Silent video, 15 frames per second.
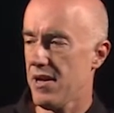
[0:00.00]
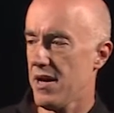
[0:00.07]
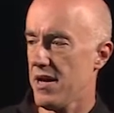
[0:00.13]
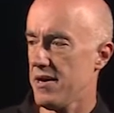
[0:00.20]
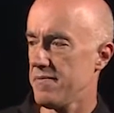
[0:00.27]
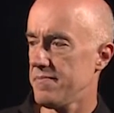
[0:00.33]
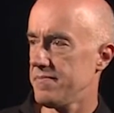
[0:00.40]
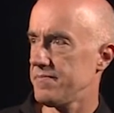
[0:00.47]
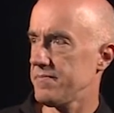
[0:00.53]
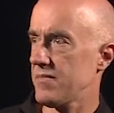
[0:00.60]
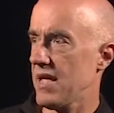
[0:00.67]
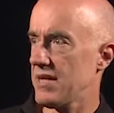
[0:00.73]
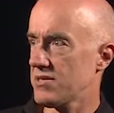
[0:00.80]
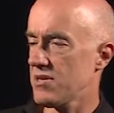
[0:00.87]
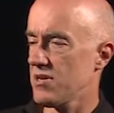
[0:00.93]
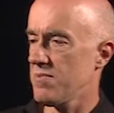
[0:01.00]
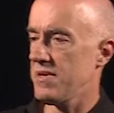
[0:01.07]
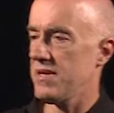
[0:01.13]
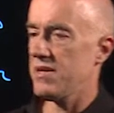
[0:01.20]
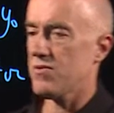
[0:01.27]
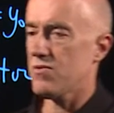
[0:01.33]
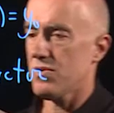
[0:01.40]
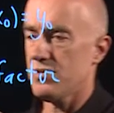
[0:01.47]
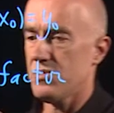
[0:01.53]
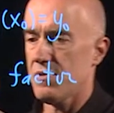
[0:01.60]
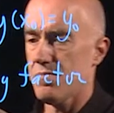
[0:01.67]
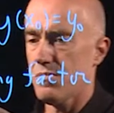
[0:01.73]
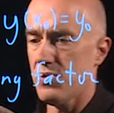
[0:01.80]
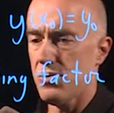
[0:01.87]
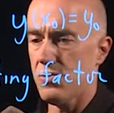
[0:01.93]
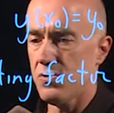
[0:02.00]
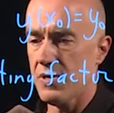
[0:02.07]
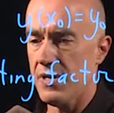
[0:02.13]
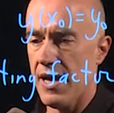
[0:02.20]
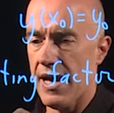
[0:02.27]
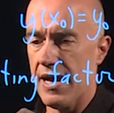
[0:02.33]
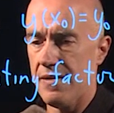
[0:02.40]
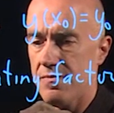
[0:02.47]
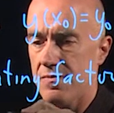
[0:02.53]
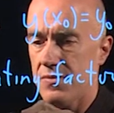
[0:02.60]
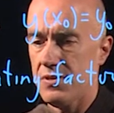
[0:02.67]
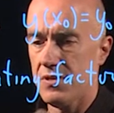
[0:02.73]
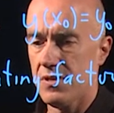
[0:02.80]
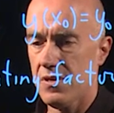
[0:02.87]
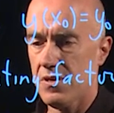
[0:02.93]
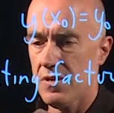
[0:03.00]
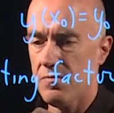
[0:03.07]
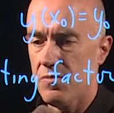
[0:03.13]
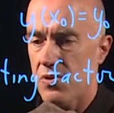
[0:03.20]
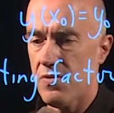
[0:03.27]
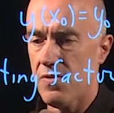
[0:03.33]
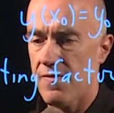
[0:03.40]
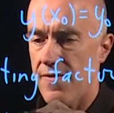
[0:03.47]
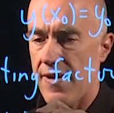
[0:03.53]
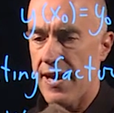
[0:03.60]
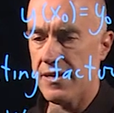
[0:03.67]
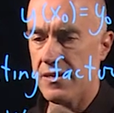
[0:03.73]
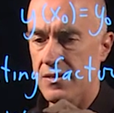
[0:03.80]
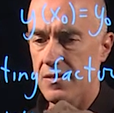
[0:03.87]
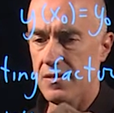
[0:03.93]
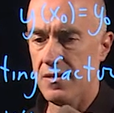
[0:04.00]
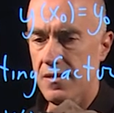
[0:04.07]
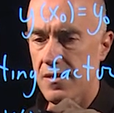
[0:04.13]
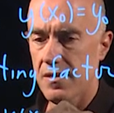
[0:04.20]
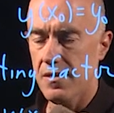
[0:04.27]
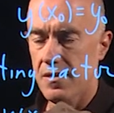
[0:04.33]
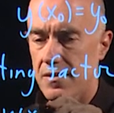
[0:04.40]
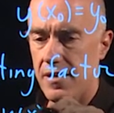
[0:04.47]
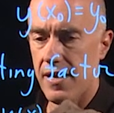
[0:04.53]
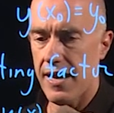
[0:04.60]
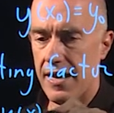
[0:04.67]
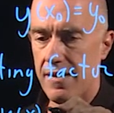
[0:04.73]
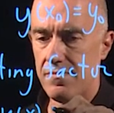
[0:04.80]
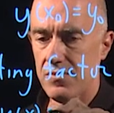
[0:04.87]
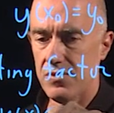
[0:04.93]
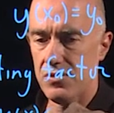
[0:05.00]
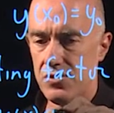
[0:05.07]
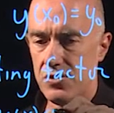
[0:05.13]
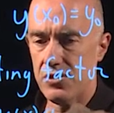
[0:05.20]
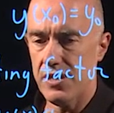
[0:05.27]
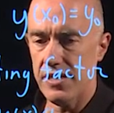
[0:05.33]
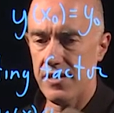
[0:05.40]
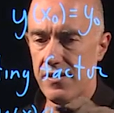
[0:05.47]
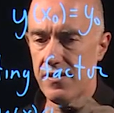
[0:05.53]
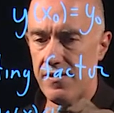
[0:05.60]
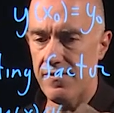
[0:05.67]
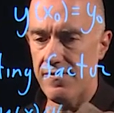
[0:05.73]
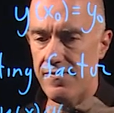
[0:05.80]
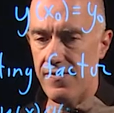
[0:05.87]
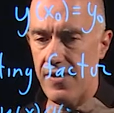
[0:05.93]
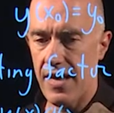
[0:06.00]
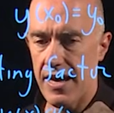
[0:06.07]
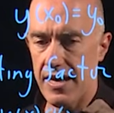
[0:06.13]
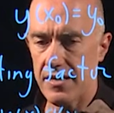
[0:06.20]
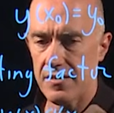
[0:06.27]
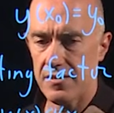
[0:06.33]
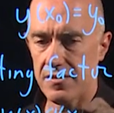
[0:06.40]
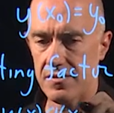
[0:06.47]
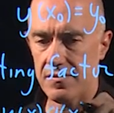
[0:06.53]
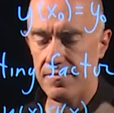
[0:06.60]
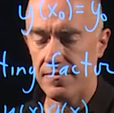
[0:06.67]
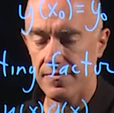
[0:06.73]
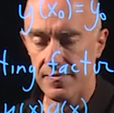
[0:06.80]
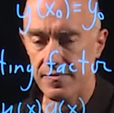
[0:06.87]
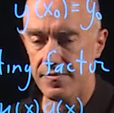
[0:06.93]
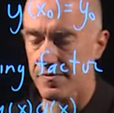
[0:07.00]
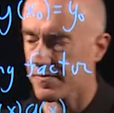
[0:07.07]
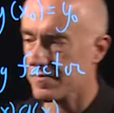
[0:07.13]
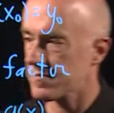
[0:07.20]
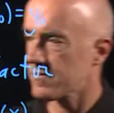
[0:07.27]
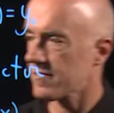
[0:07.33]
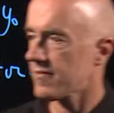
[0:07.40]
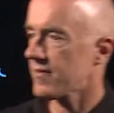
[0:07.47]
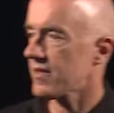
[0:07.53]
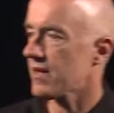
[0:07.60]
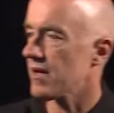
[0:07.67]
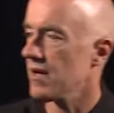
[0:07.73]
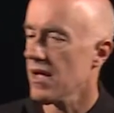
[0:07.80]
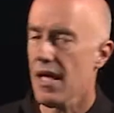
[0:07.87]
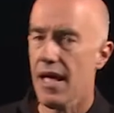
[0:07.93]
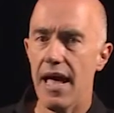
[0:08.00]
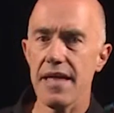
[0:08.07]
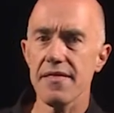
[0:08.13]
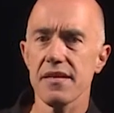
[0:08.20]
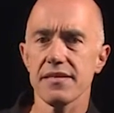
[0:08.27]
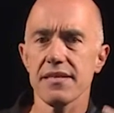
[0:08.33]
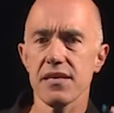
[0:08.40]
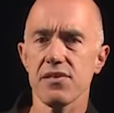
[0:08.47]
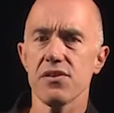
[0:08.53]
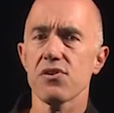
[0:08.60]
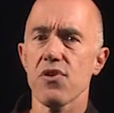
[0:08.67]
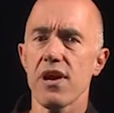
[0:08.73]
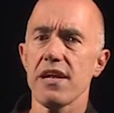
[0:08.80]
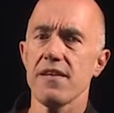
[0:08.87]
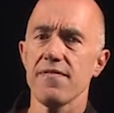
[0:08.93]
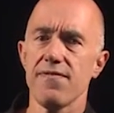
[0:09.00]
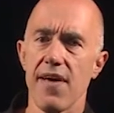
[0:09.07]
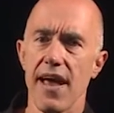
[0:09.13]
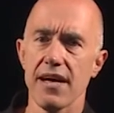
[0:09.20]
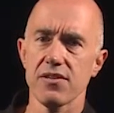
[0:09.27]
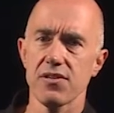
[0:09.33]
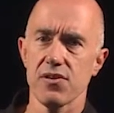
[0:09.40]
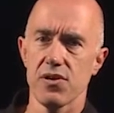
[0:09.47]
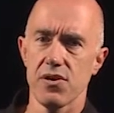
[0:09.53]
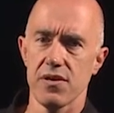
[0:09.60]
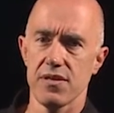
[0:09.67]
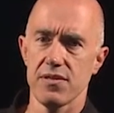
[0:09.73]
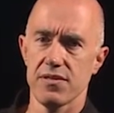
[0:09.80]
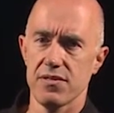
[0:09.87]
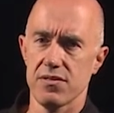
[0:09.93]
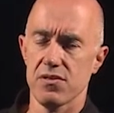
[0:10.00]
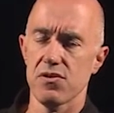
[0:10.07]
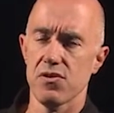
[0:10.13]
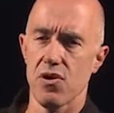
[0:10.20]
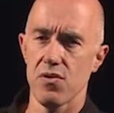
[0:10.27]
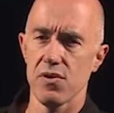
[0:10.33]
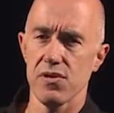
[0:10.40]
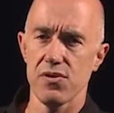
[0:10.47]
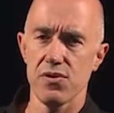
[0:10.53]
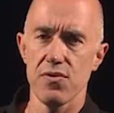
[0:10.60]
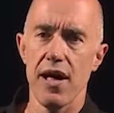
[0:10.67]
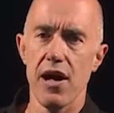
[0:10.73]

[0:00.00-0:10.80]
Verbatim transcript: um, that's going to be equal to mu times mu of x times g of x. And this integrating factor is going to